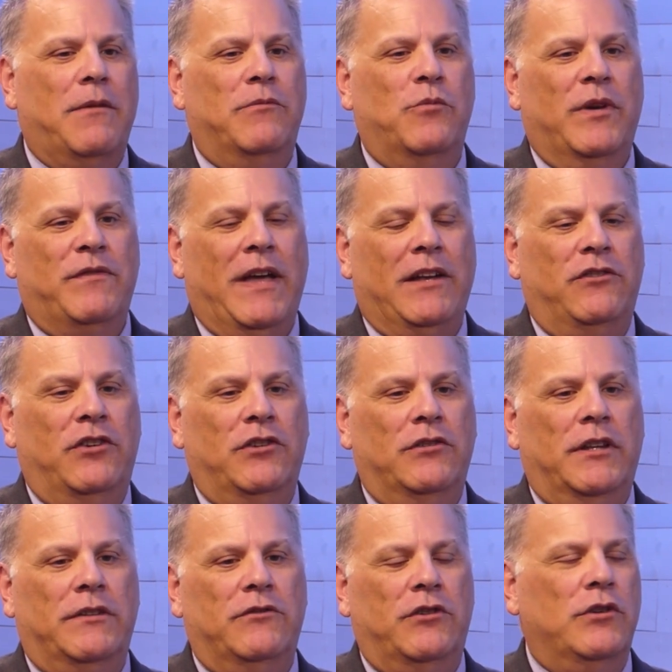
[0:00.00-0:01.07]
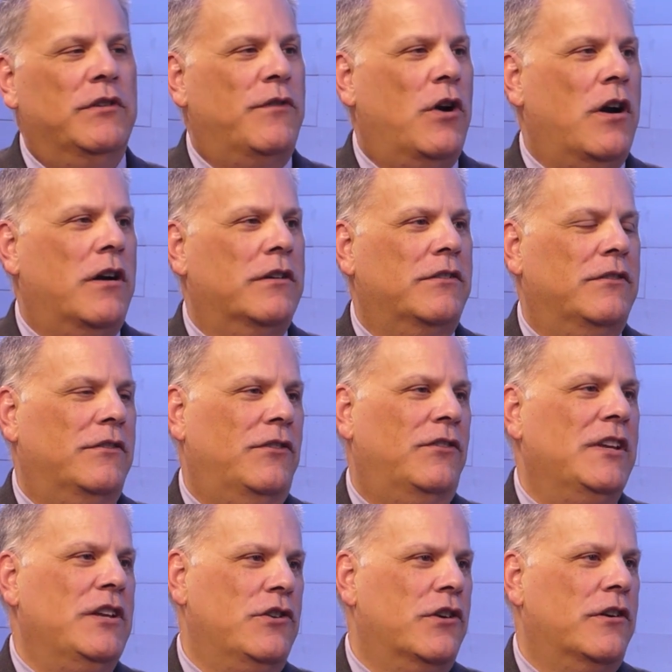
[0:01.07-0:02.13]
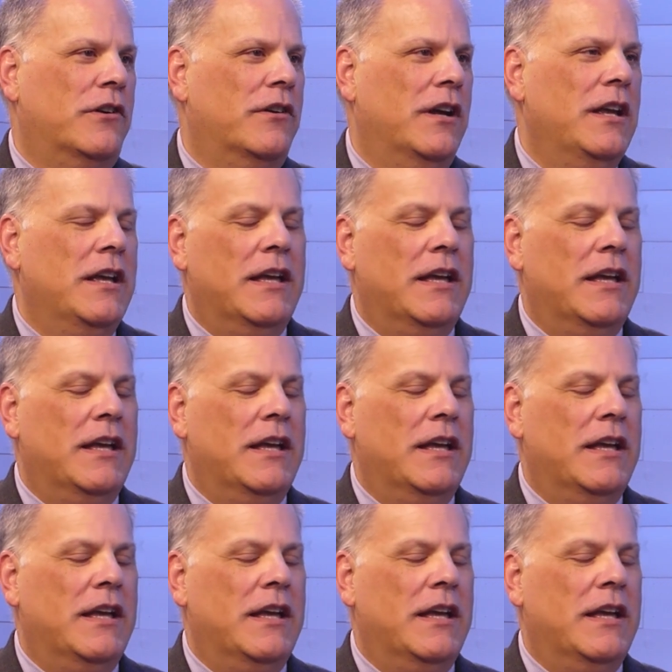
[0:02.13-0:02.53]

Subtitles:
We've had two of our senior